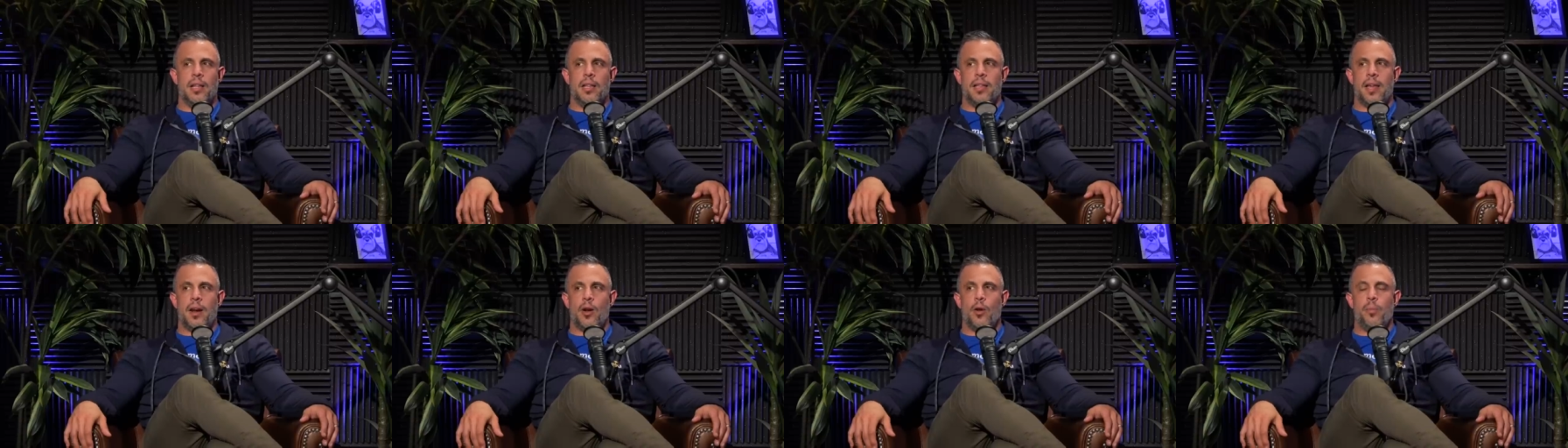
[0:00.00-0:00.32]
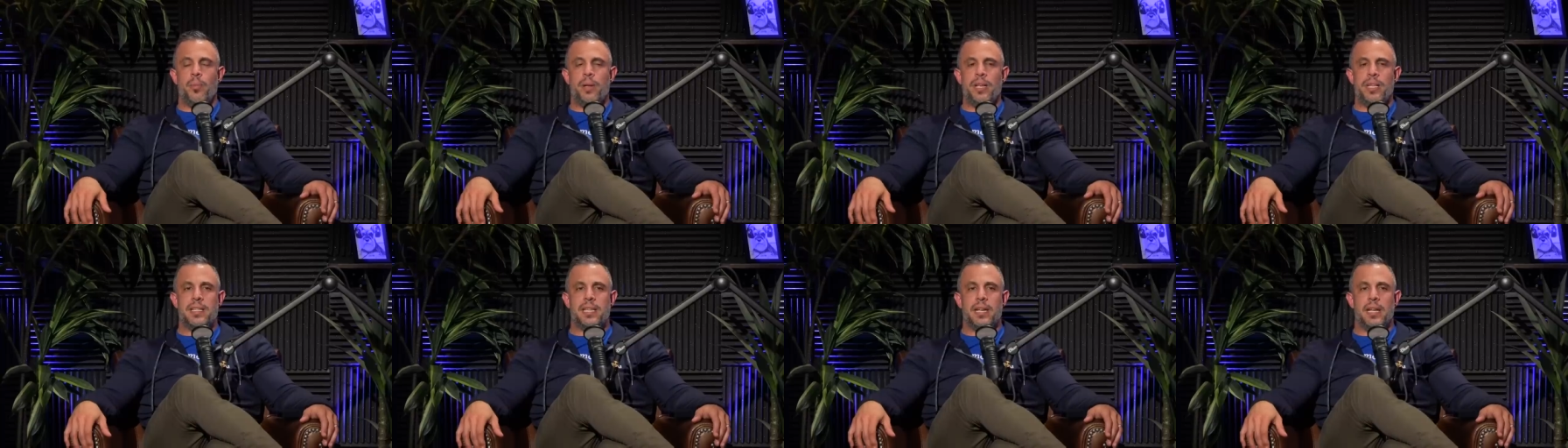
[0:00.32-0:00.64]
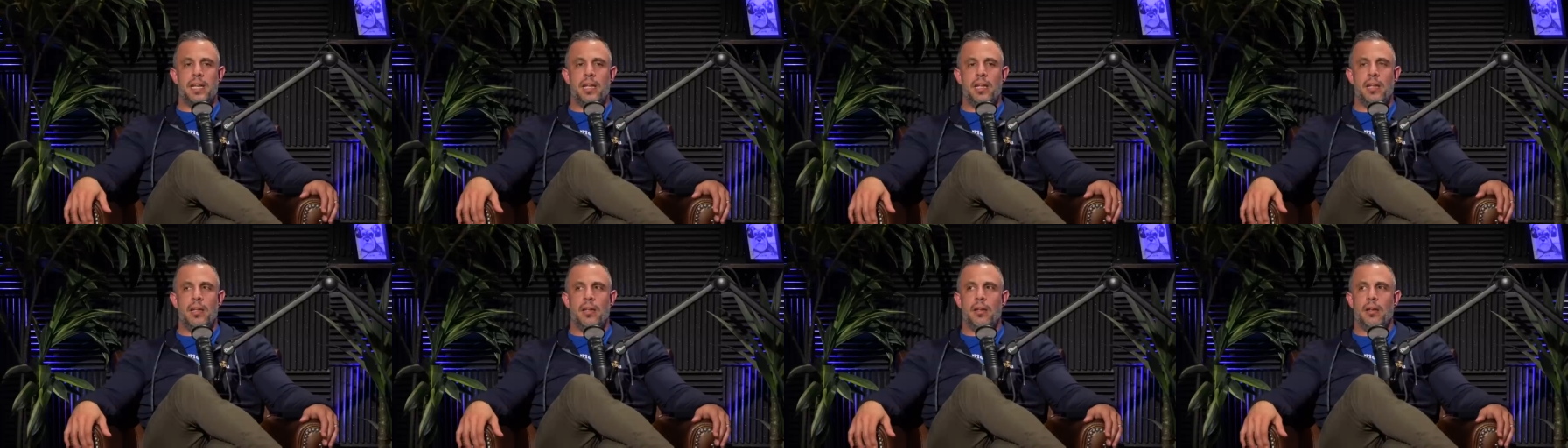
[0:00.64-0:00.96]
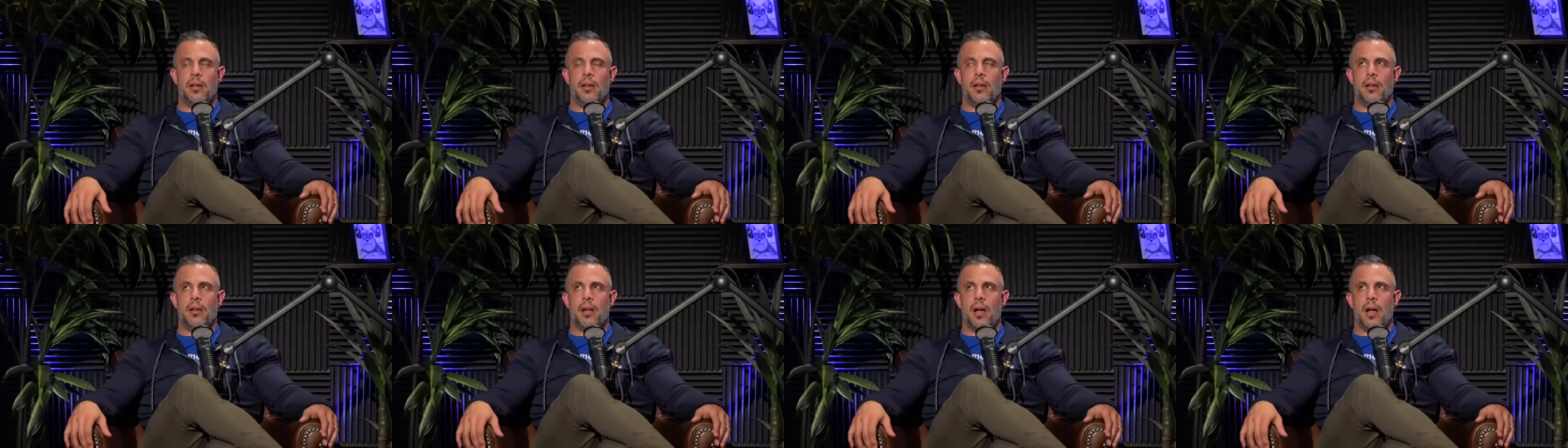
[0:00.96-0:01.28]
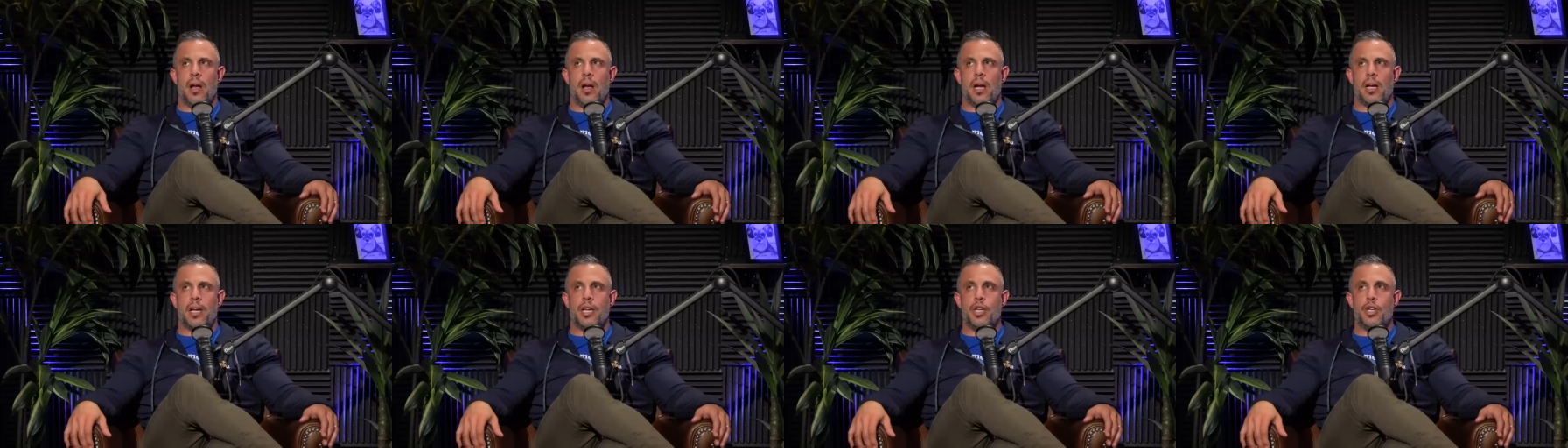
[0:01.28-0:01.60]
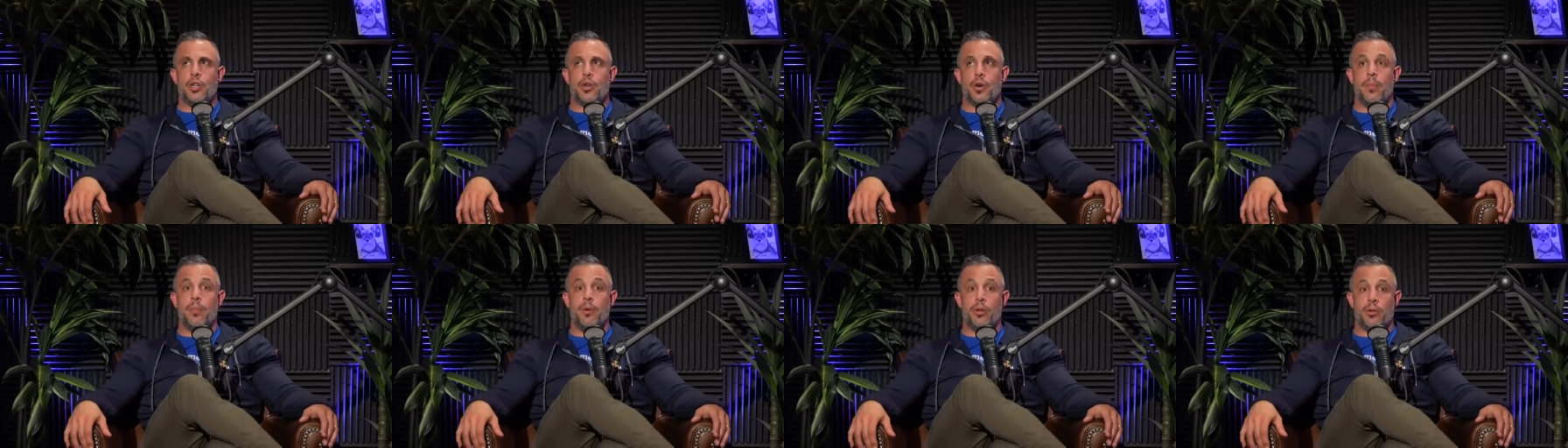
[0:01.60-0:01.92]
that obesity uh,
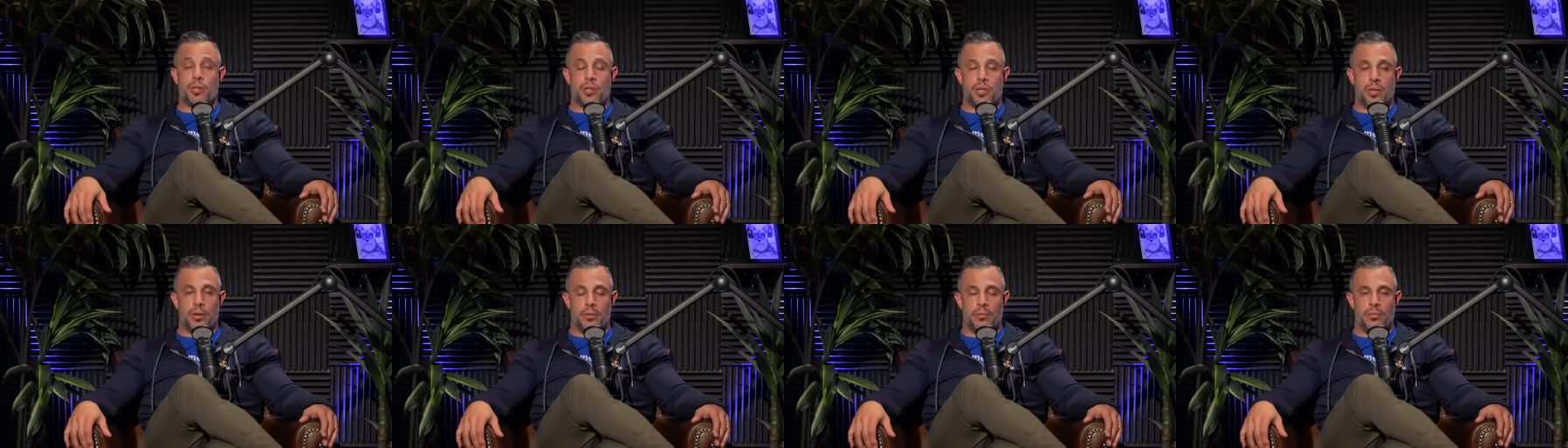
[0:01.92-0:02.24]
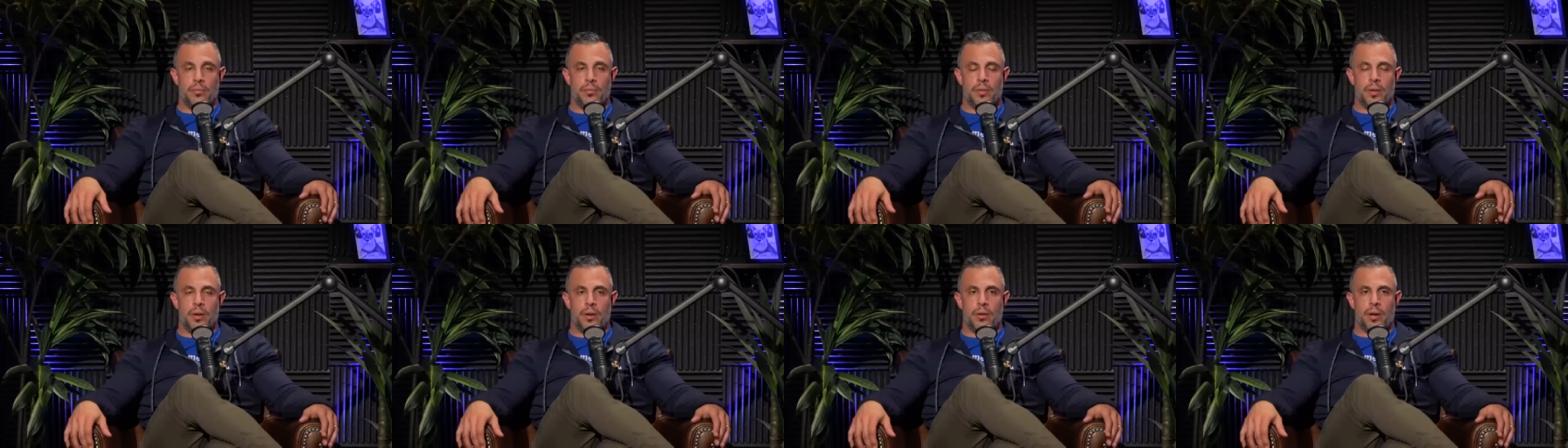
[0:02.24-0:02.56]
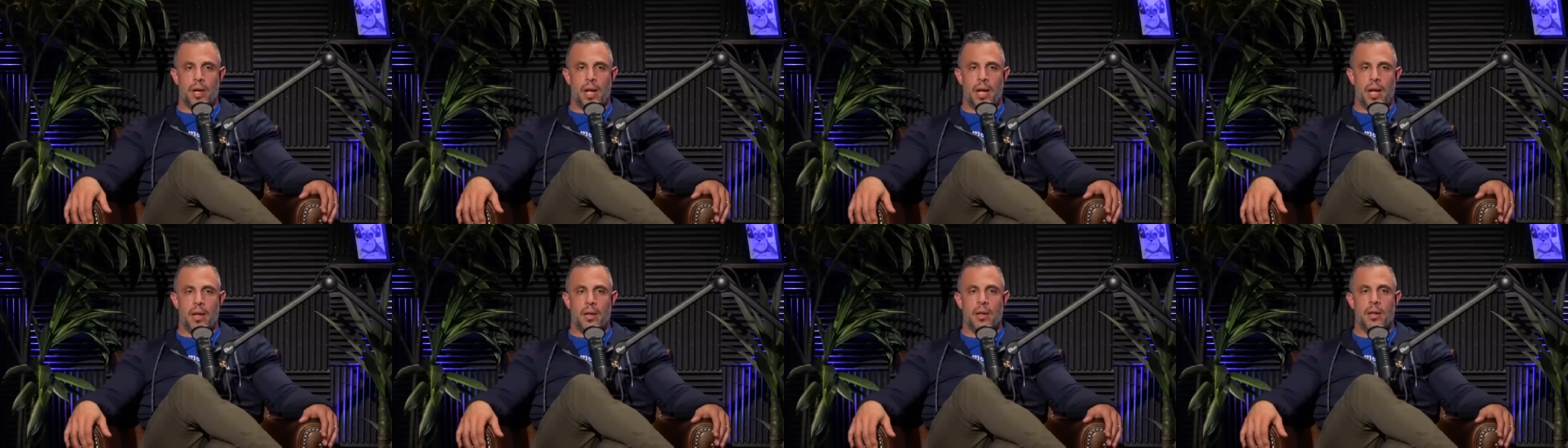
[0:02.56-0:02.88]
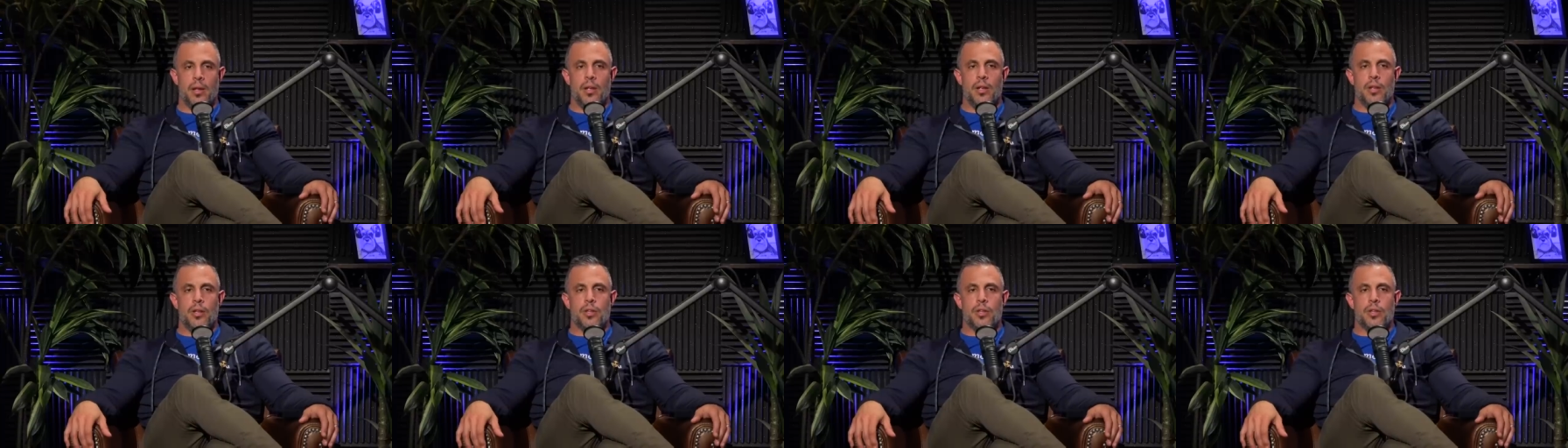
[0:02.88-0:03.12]
contributes to, okay?